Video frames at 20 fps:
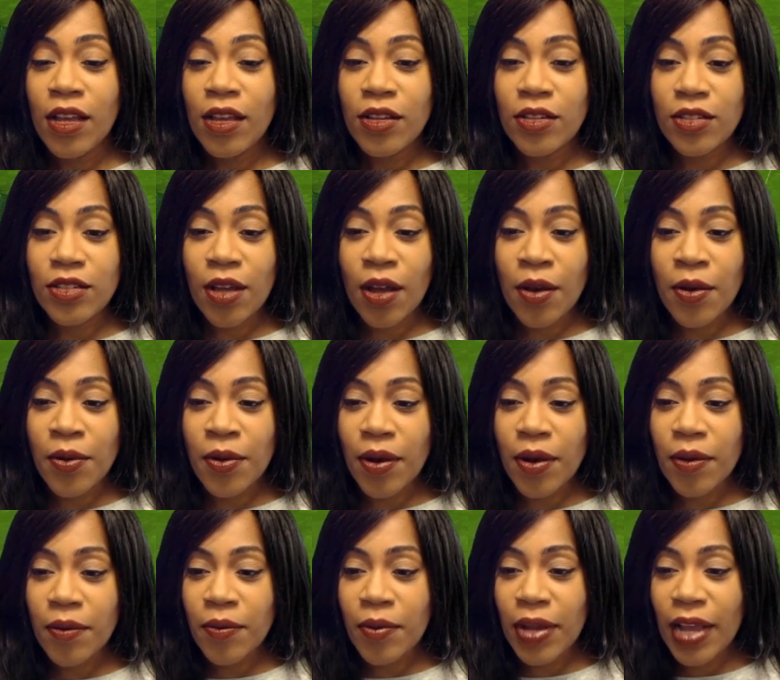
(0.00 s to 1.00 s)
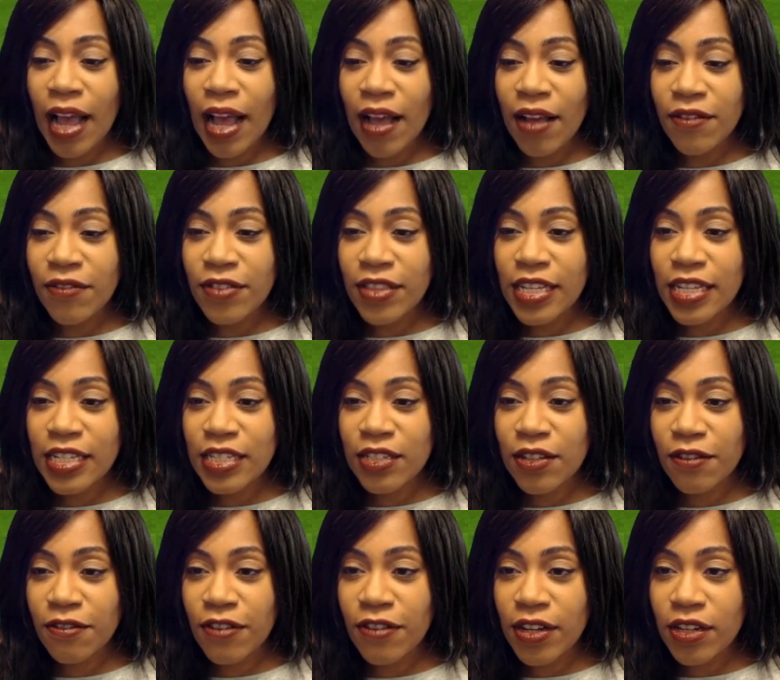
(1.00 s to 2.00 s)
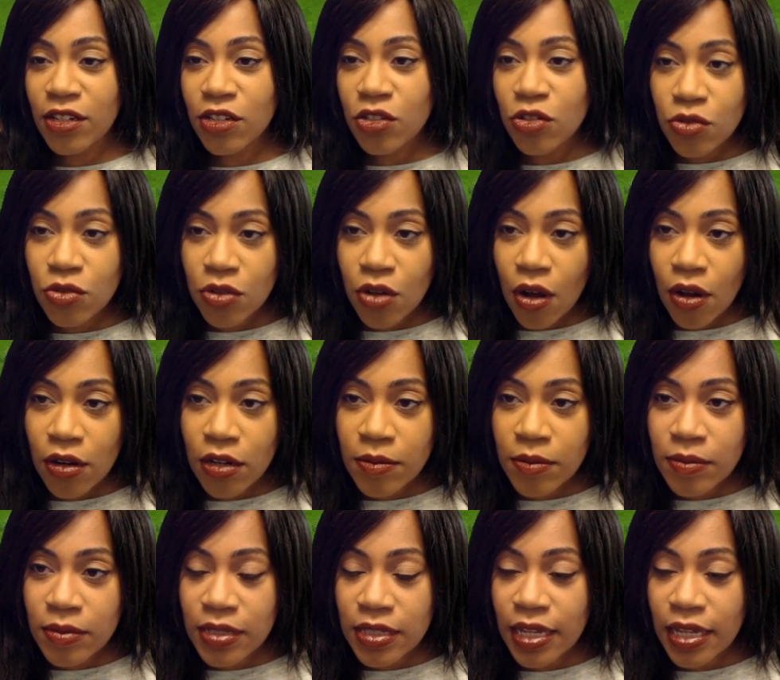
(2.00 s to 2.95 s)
So we have these functional columns.